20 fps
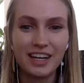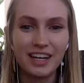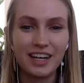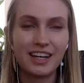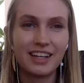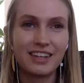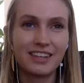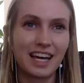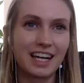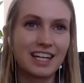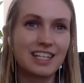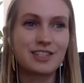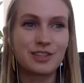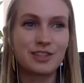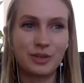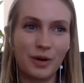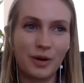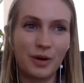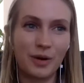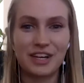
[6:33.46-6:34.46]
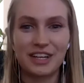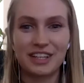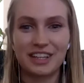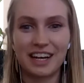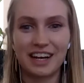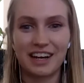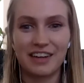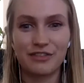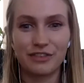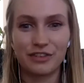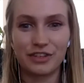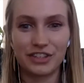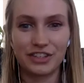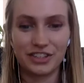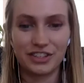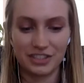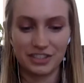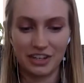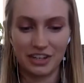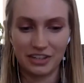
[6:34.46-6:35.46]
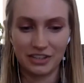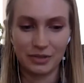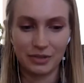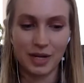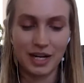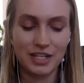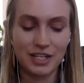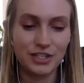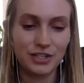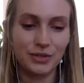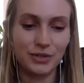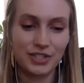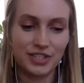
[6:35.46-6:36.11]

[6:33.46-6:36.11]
that is the one thing that I've learned along the way too,